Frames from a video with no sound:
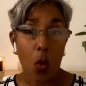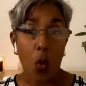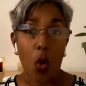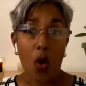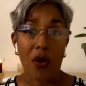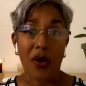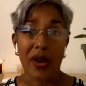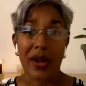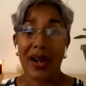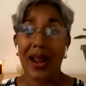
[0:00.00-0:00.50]

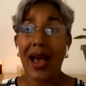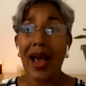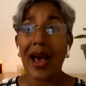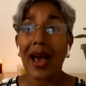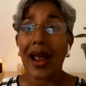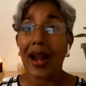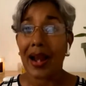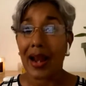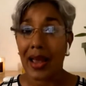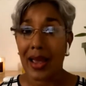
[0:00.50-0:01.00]
or an
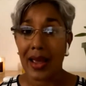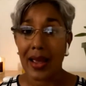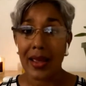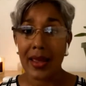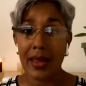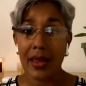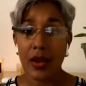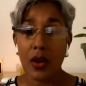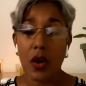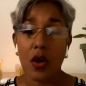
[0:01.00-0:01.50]

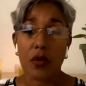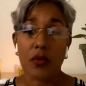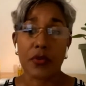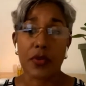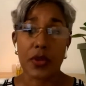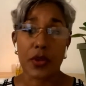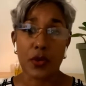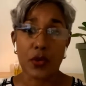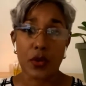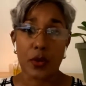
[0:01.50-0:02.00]
ally
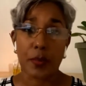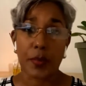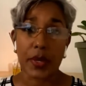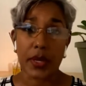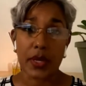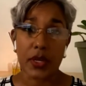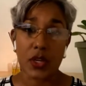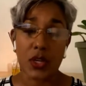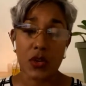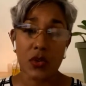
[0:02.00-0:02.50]
of the
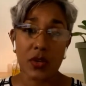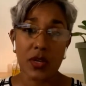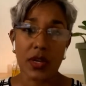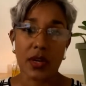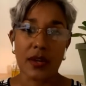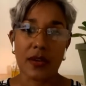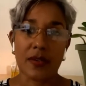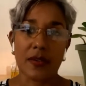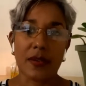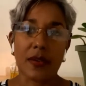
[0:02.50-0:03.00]
European
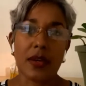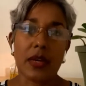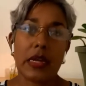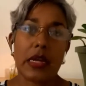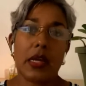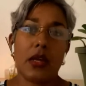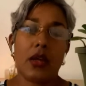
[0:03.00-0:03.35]
Union.